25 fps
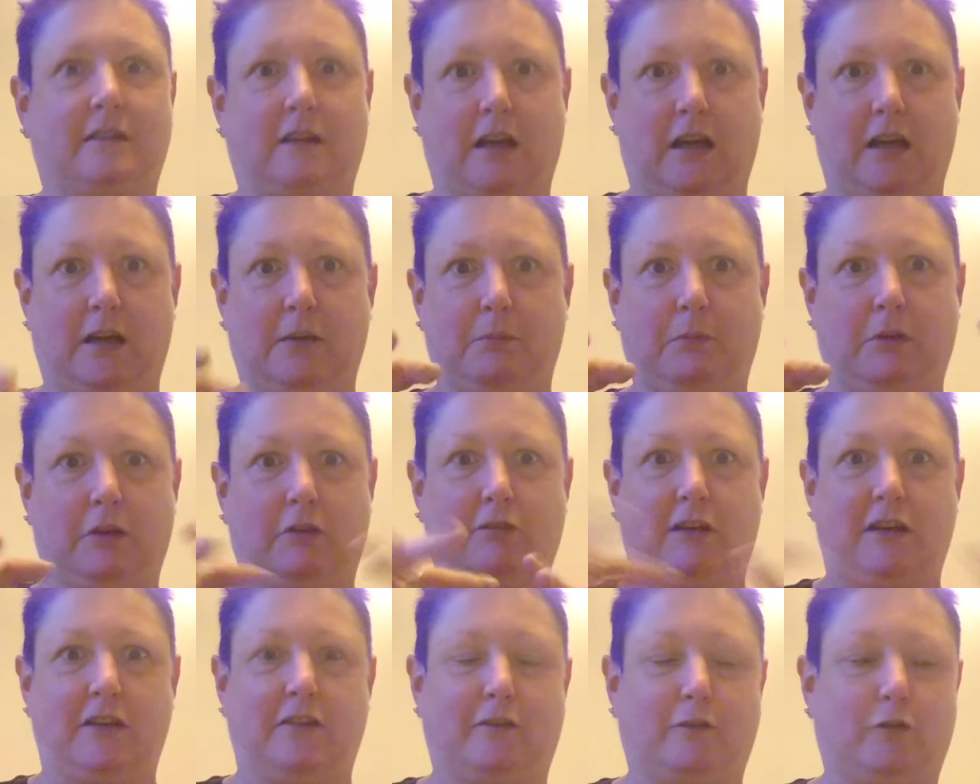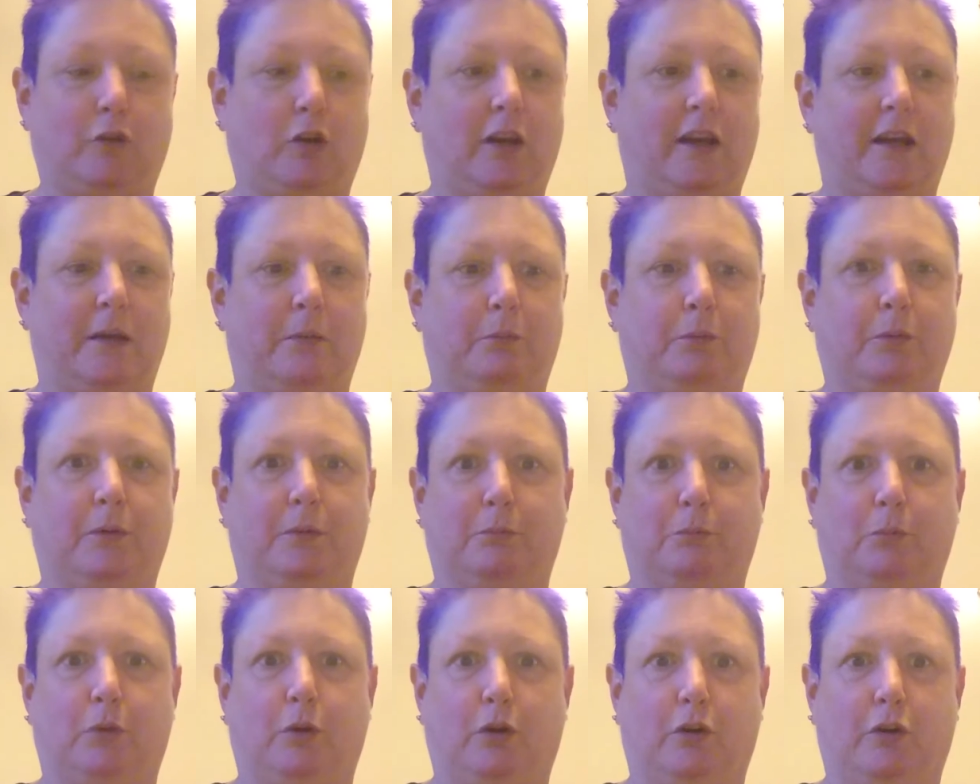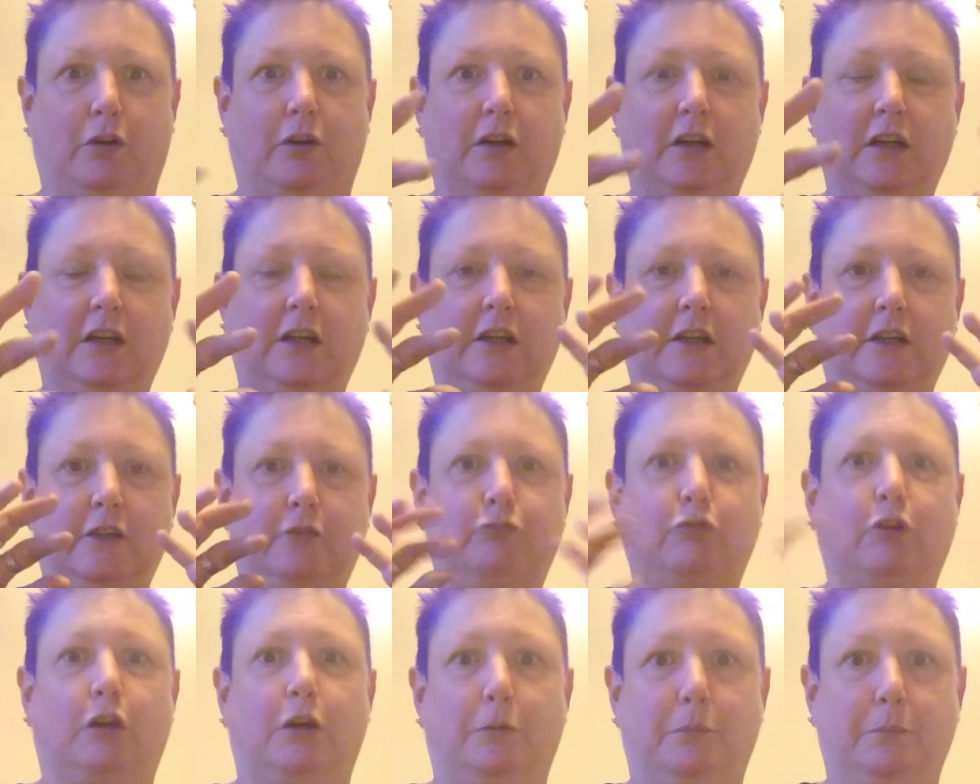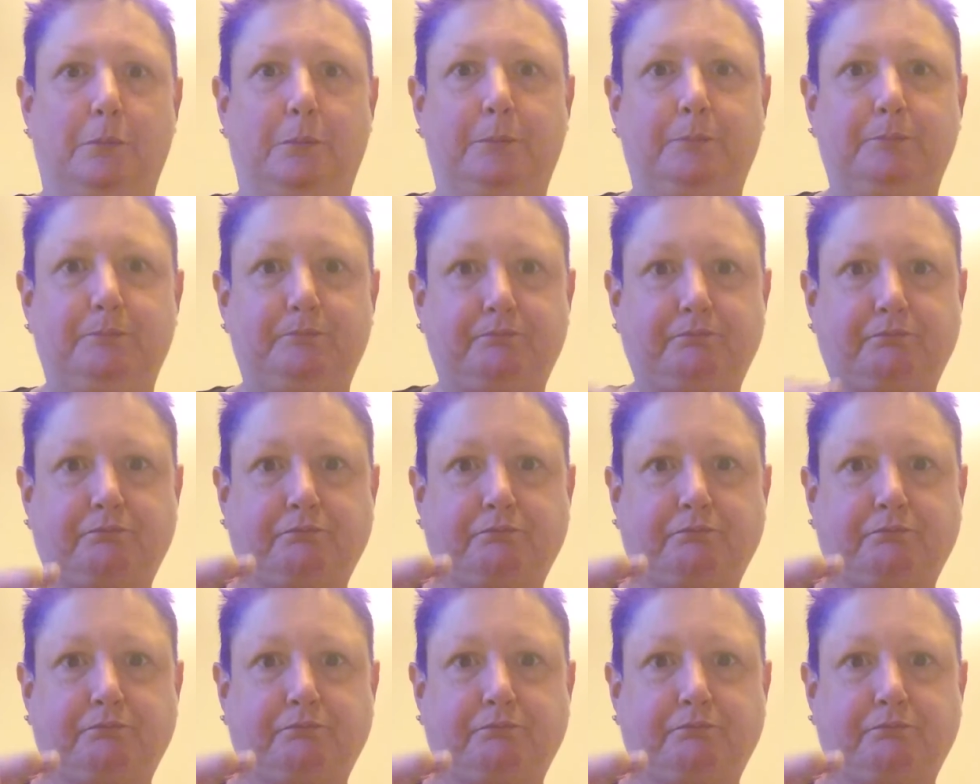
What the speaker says: the greens have got a little bit more room,